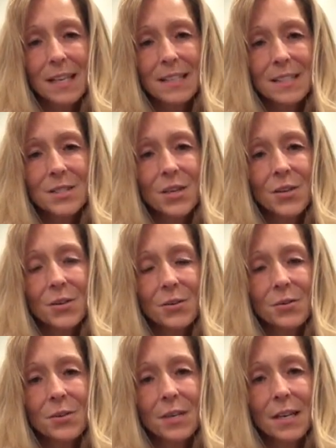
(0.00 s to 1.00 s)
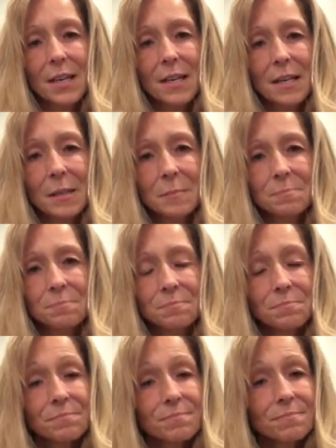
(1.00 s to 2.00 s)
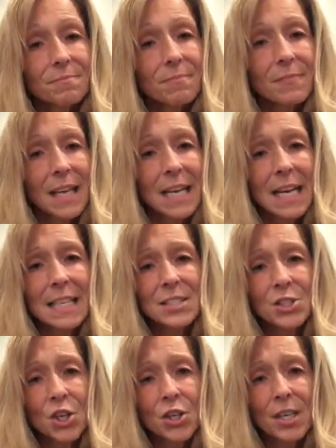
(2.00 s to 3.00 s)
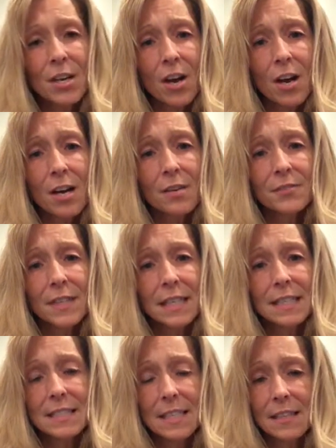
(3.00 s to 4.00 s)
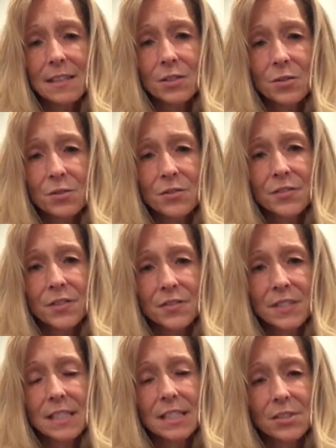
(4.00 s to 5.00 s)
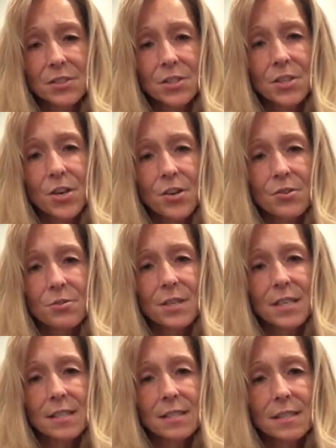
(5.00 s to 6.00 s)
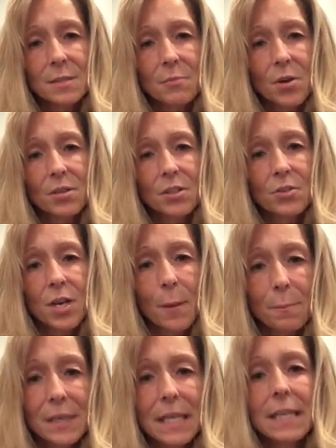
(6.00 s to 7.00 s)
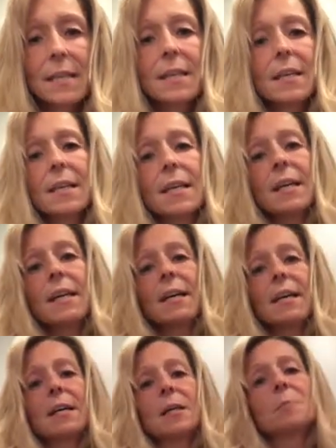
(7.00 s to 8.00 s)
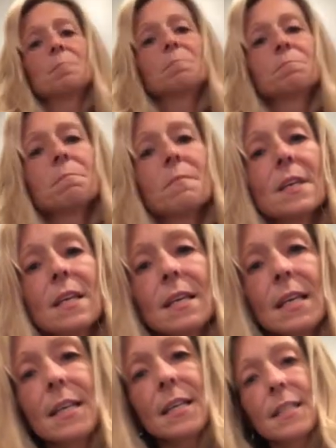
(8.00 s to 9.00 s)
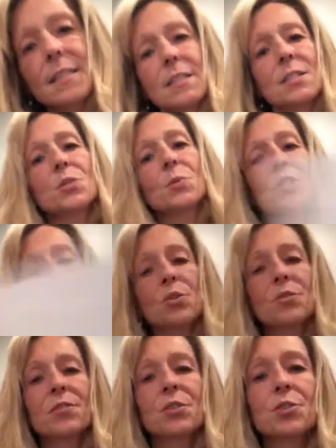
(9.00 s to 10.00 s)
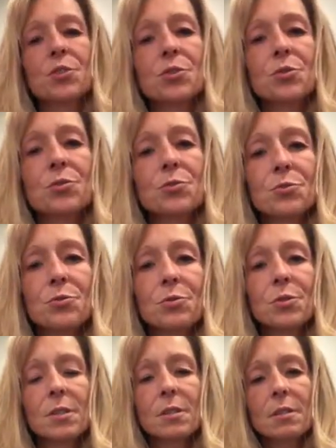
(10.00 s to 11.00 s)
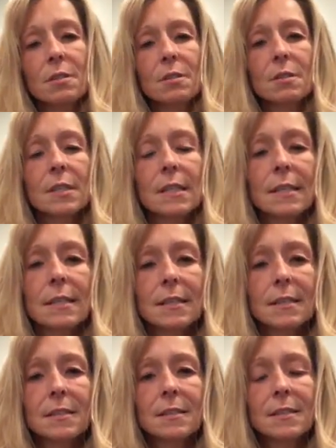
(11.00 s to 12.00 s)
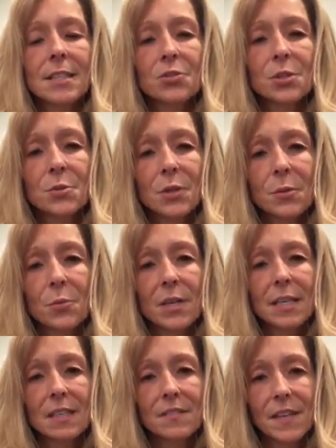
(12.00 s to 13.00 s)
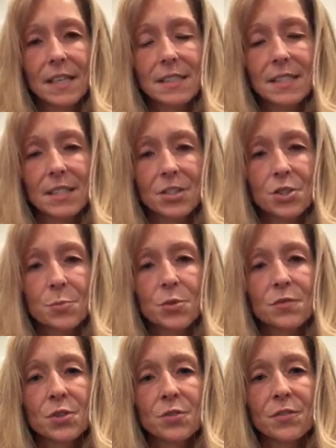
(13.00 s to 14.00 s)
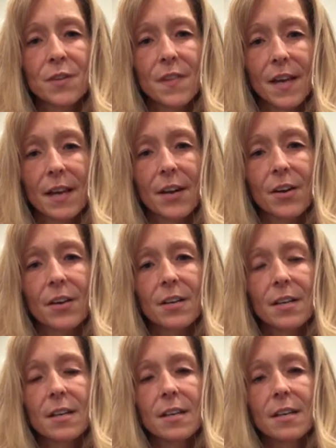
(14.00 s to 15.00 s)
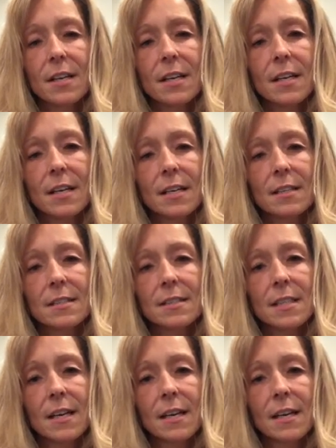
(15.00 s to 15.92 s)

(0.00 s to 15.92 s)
So I started off, like I said, a little over 15 years ago in a small little company, and switched over to Century 21 Advantage, moved over there, and